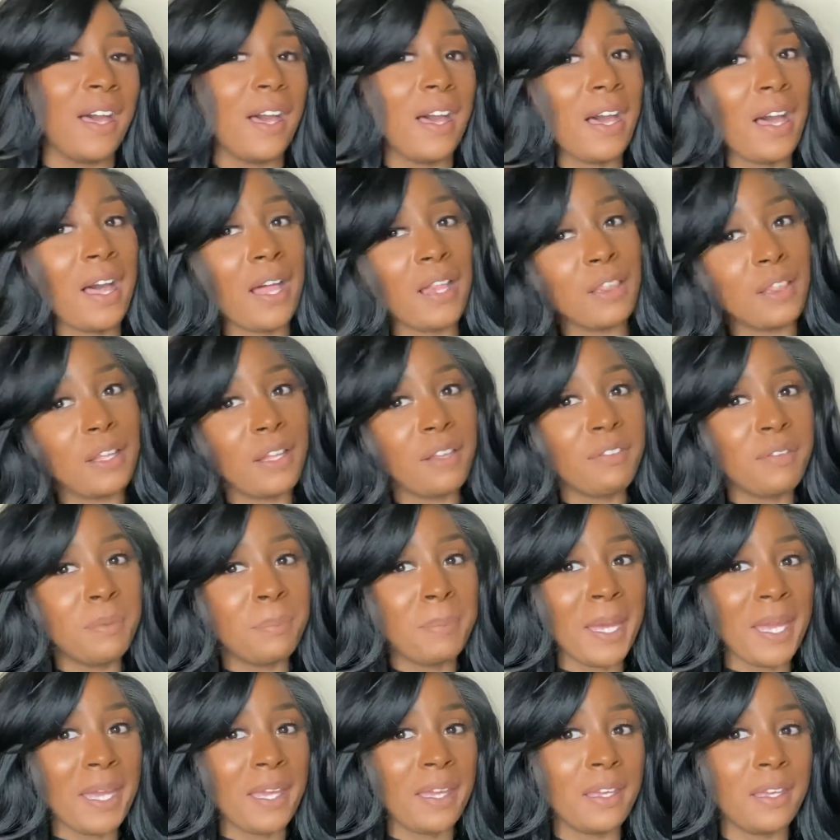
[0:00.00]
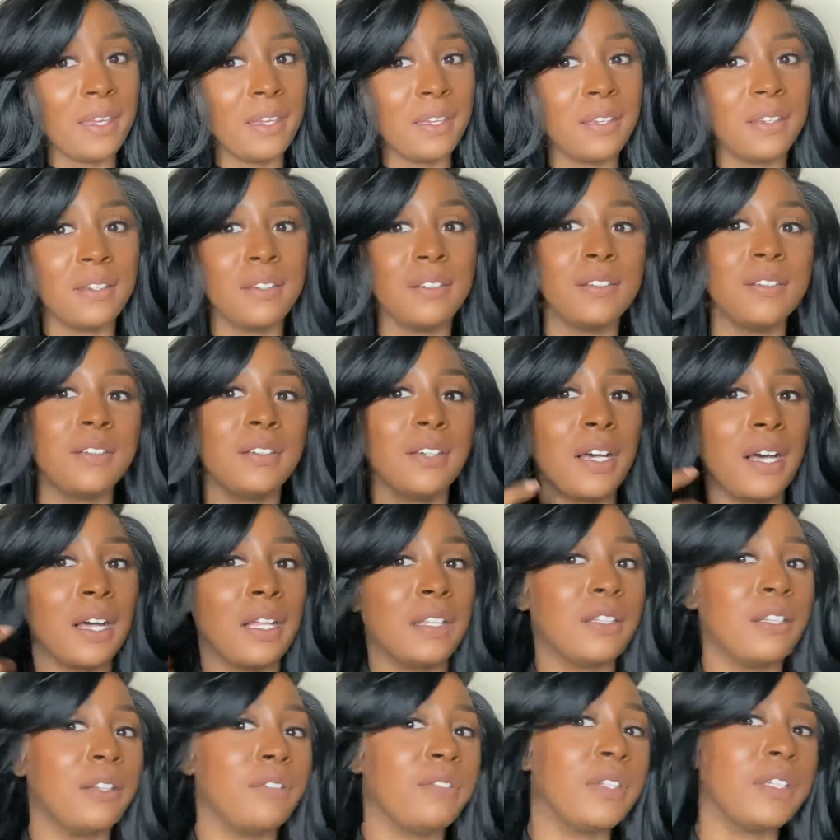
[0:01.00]
love the bang. I
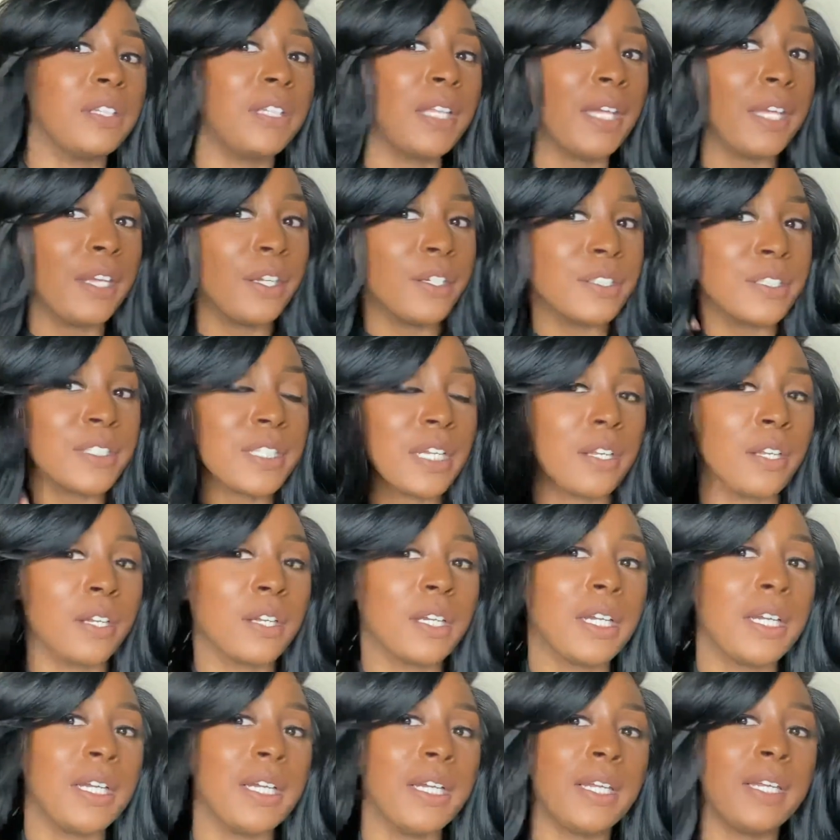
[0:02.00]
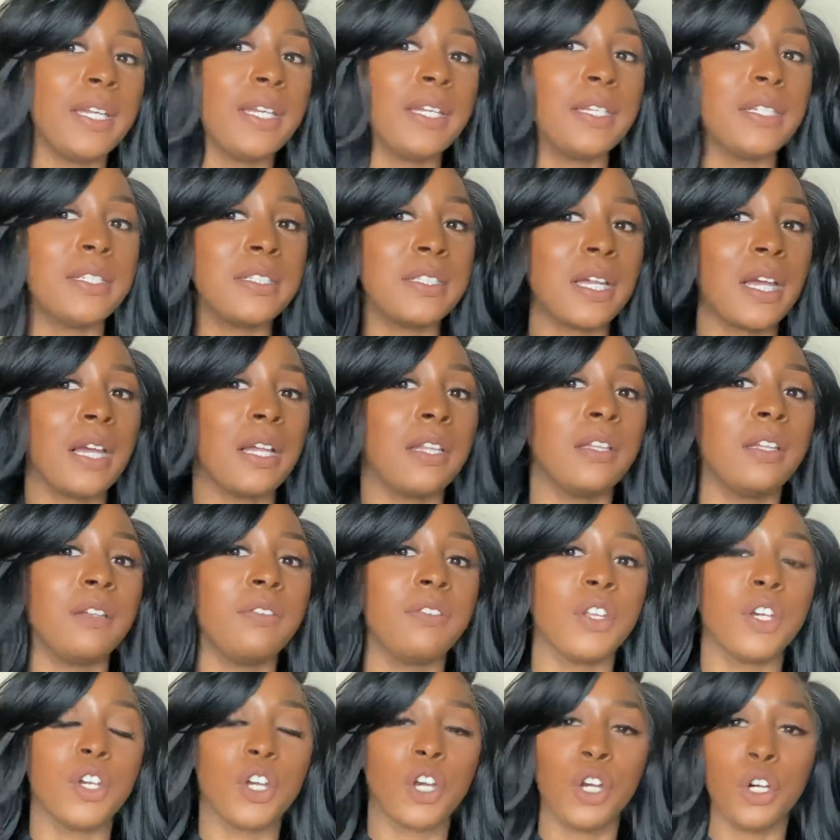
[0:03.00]
love the layers that are cut. I love
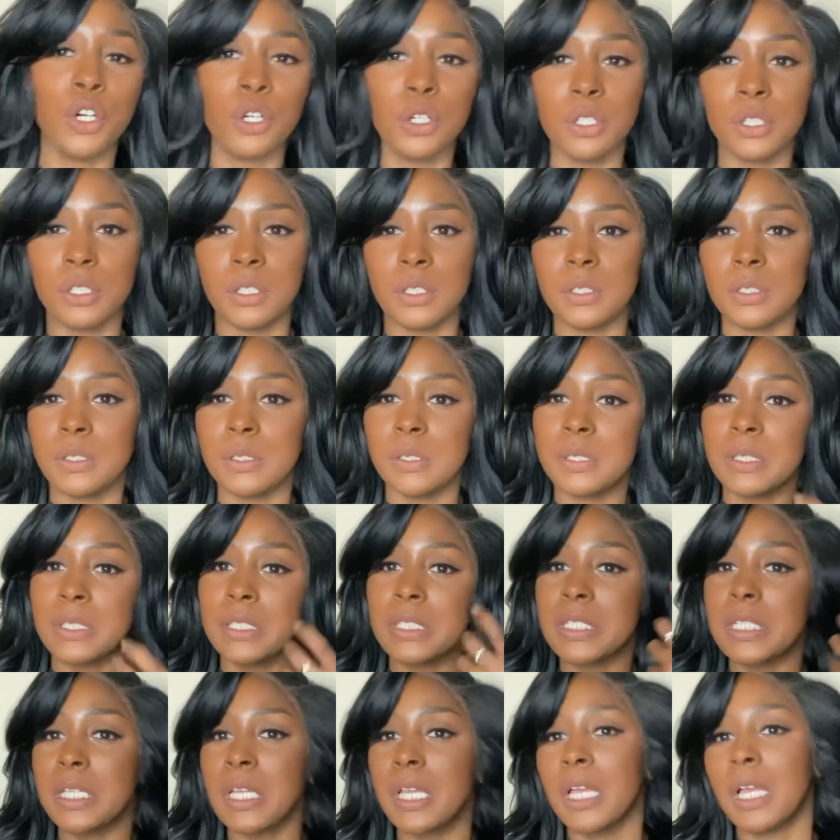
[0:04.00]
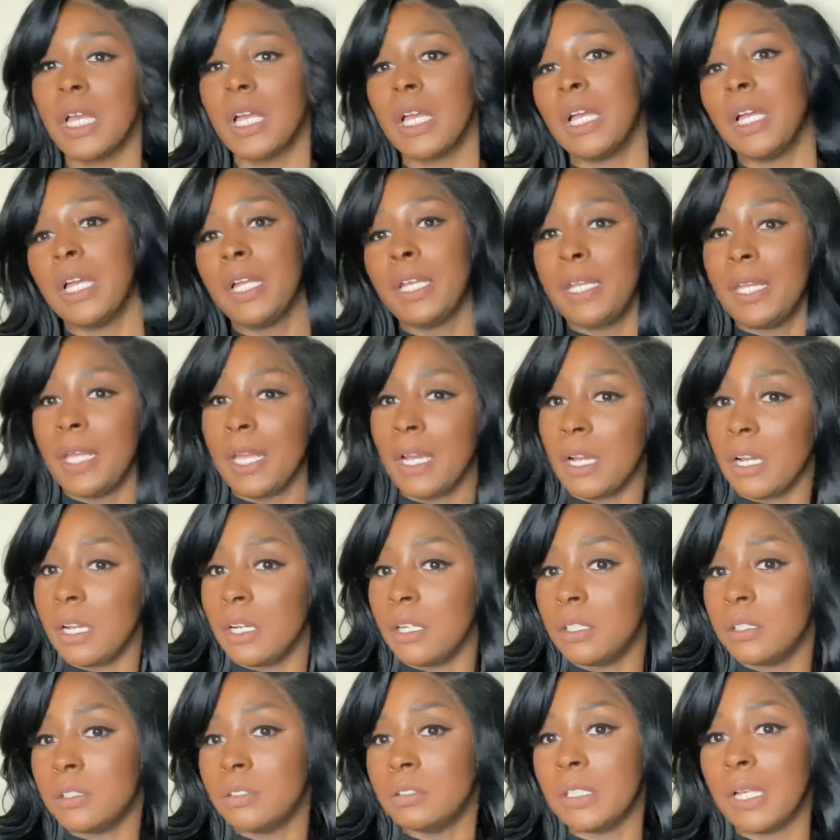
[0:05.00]
the curls.
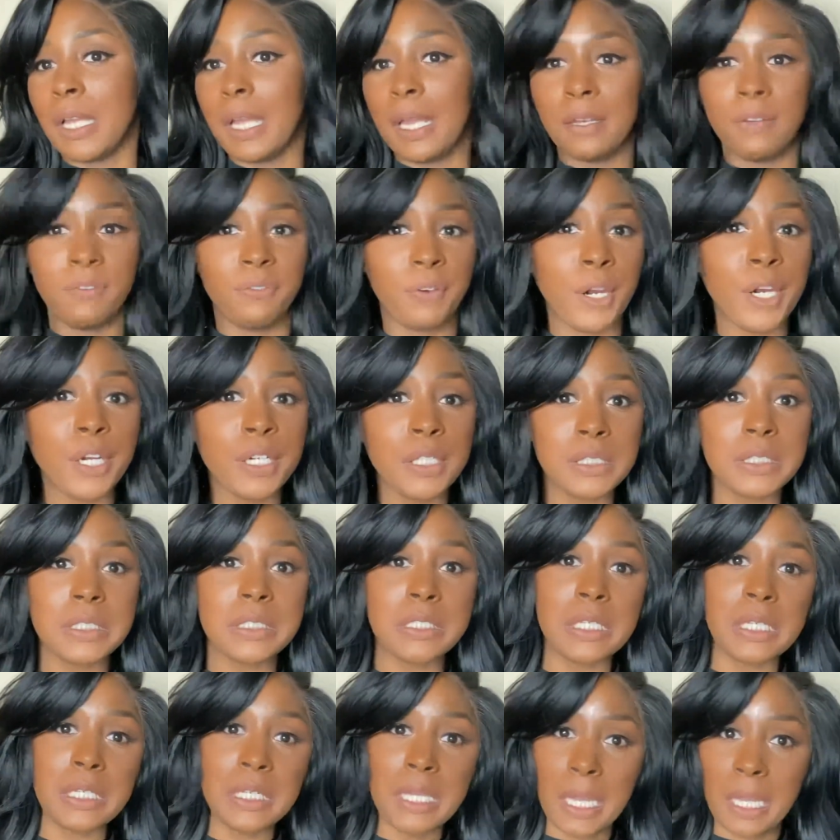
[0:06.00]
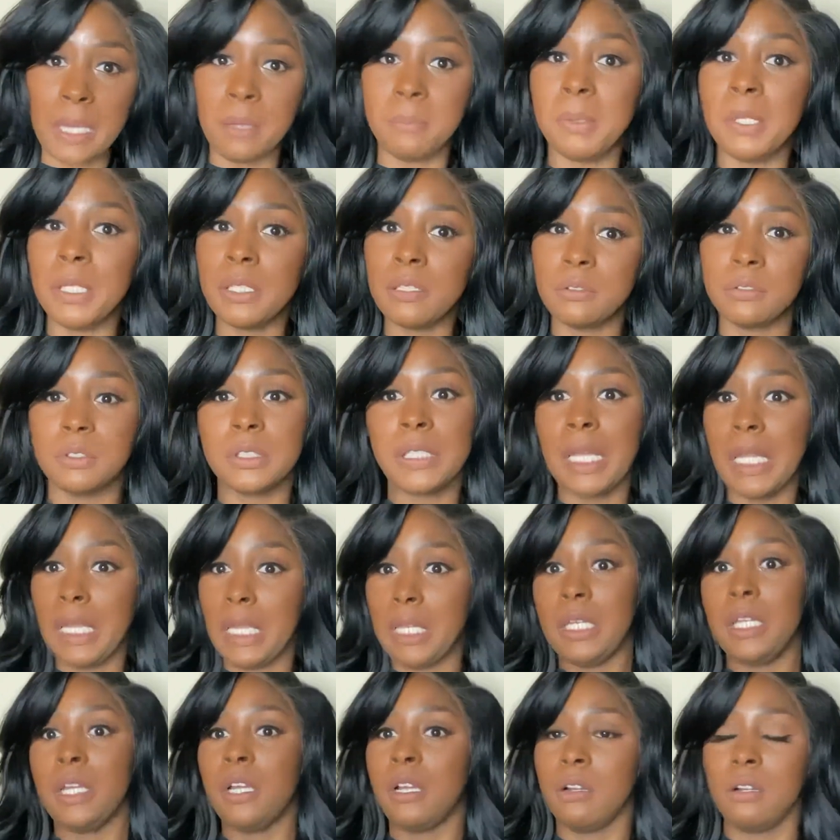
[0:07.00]
Now, at first, it gave me a little
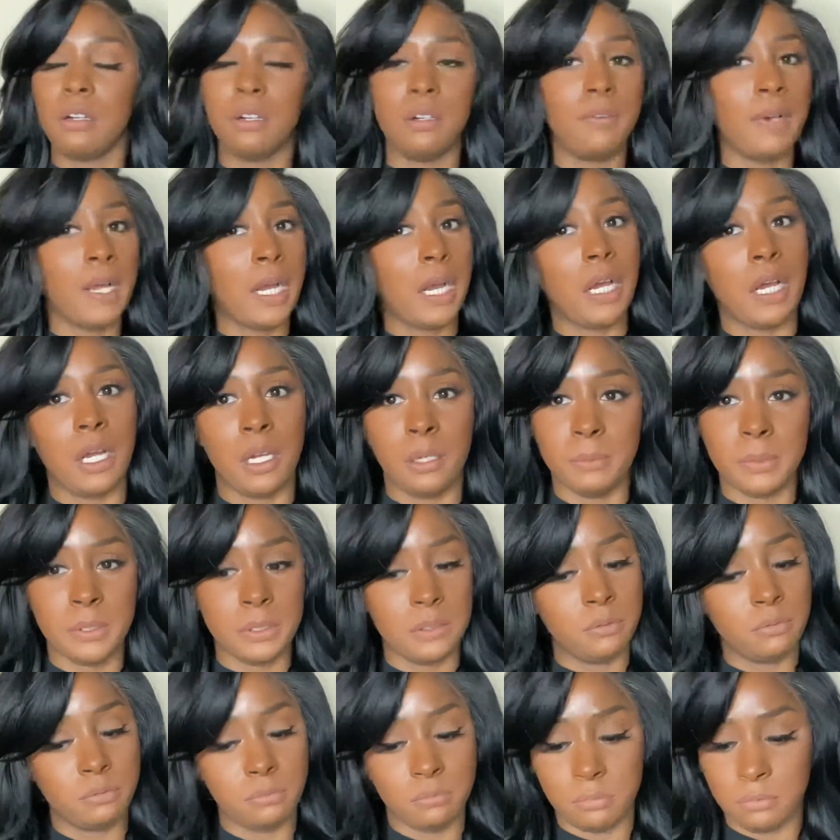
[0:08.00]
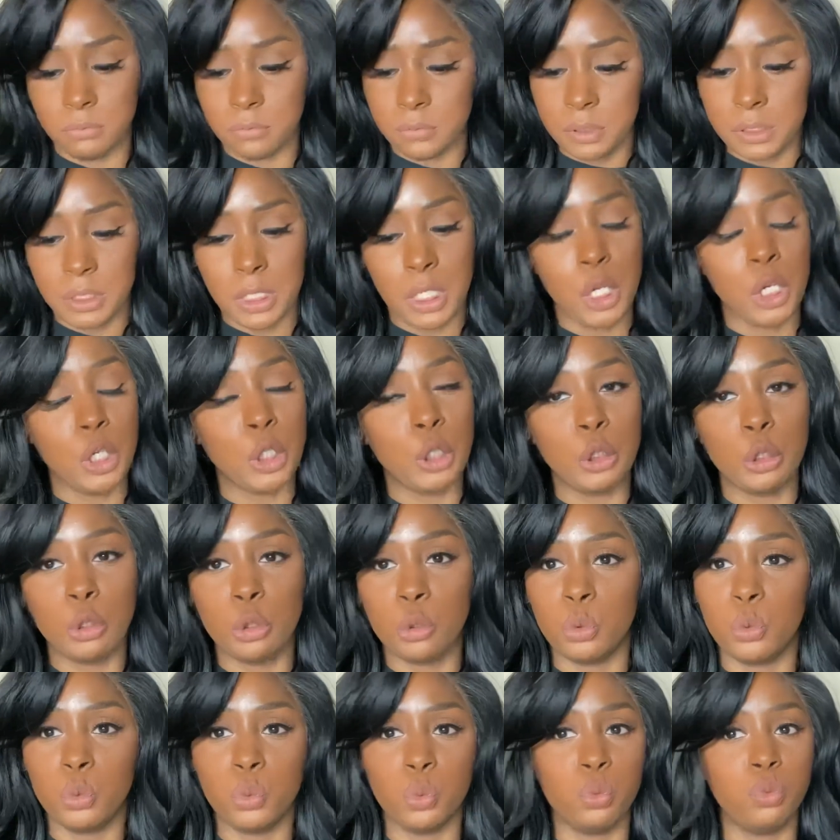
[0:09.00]
candy curl vibe, and
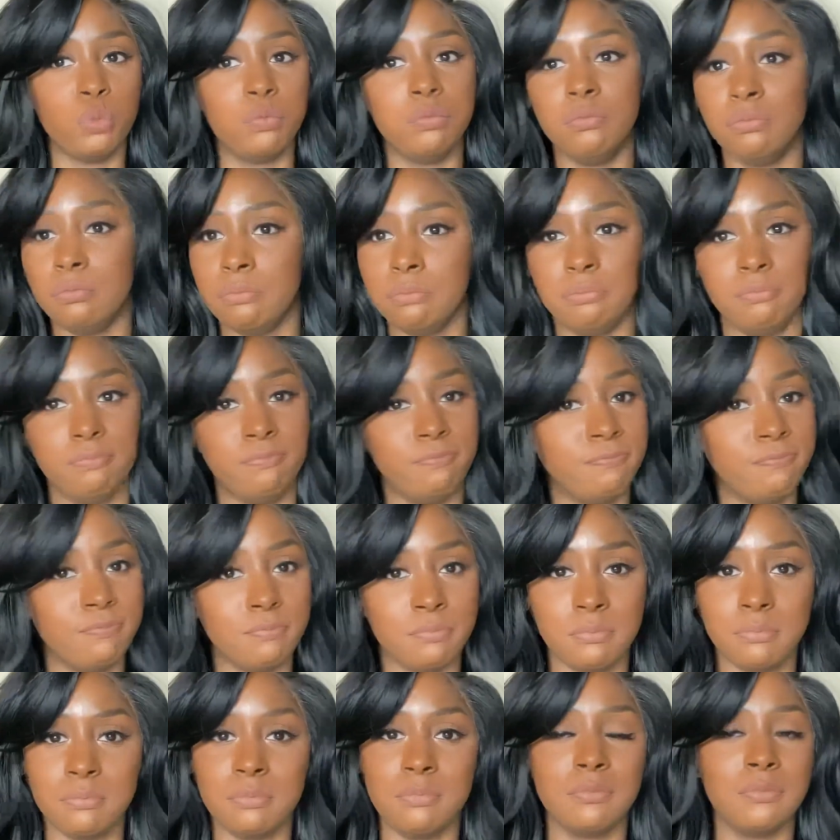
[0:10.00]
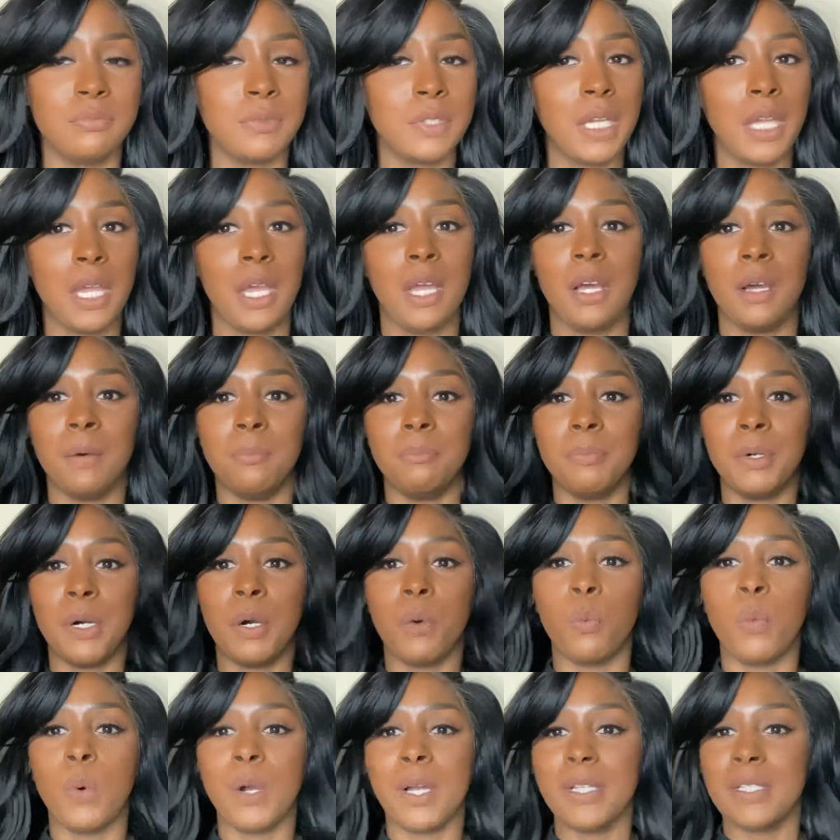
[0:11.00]
no,
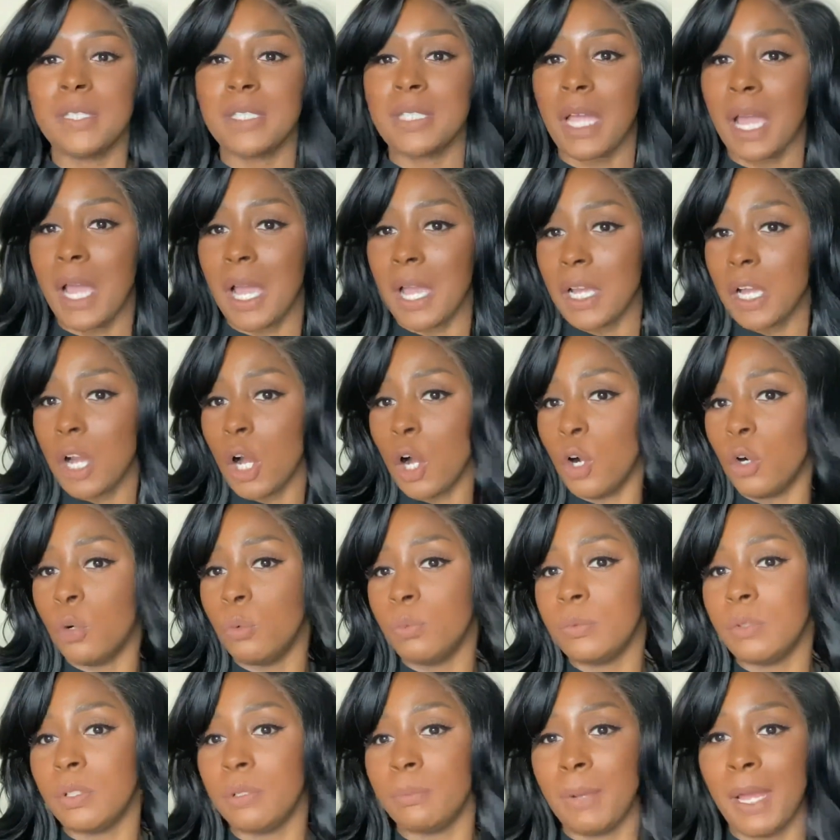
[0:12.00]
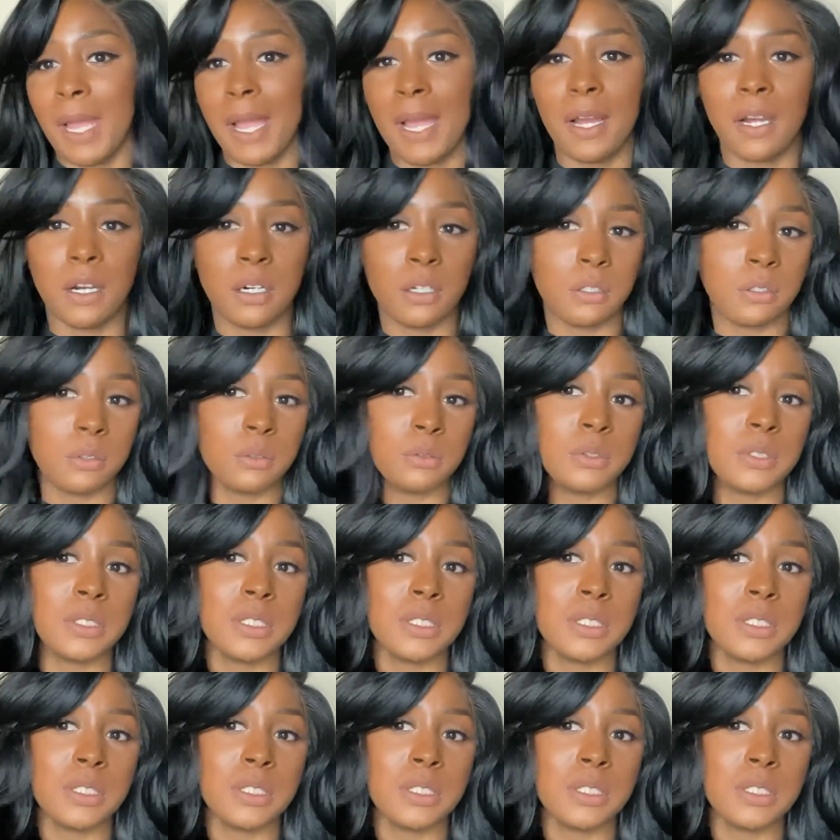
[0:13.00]
But once I combed them out,